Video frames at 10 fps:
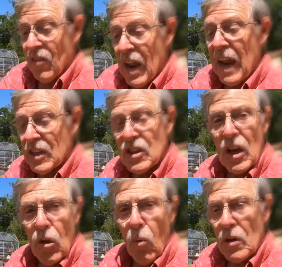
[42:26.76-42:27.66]
the lead is
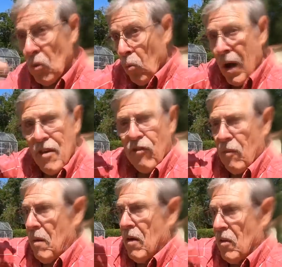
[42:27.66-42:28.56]
nearly always away
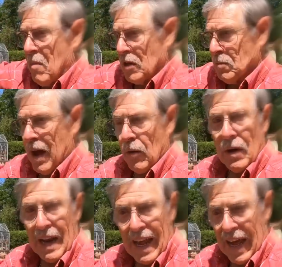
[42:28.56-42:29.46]
from the mesh bag
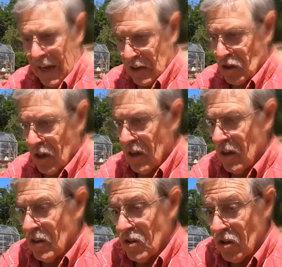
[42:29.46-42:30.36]
when it lands.
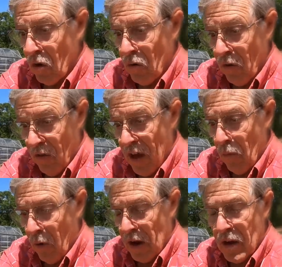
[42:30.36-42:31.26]
So
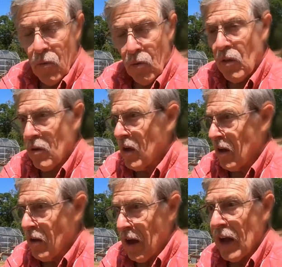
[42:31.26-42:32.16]
that way, with the
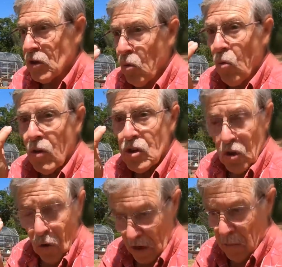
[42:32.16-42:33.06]
actual
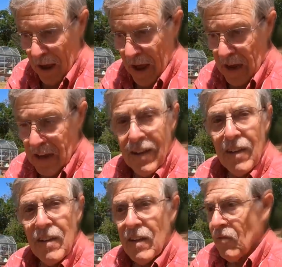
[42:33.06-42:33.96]
solid bag,
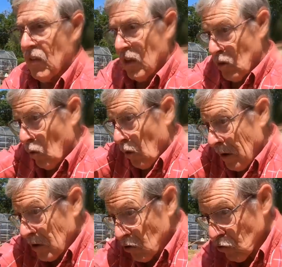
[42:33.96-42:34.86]
you're
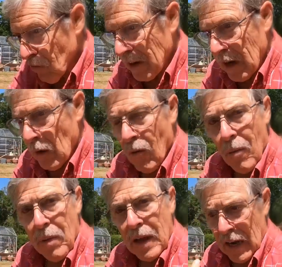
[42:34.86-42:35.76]
going straight down in
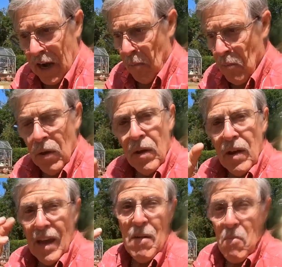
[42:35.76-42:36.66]
one big clump
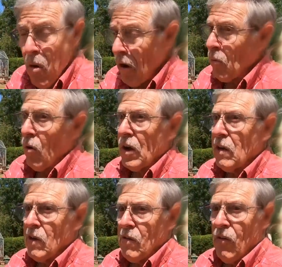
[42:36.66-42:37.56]
it might
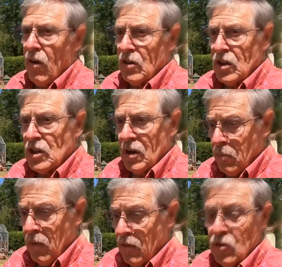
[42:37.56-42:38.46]
work in your advantage
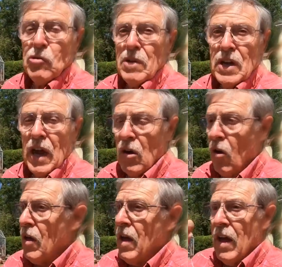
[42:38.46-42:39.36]
during
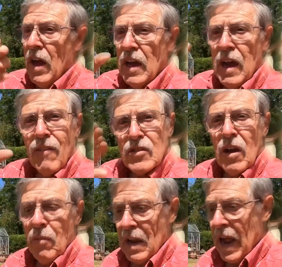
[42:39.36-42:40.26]
daylight. It
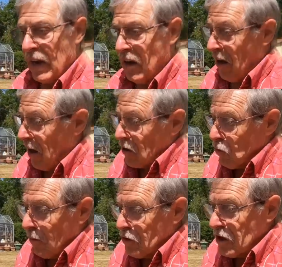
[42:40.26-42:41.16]
covers up the lead.
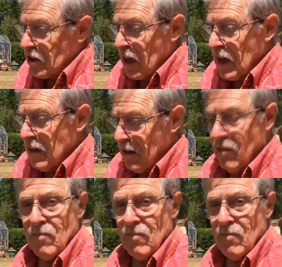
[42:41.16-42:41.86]
That's what I'm just saying,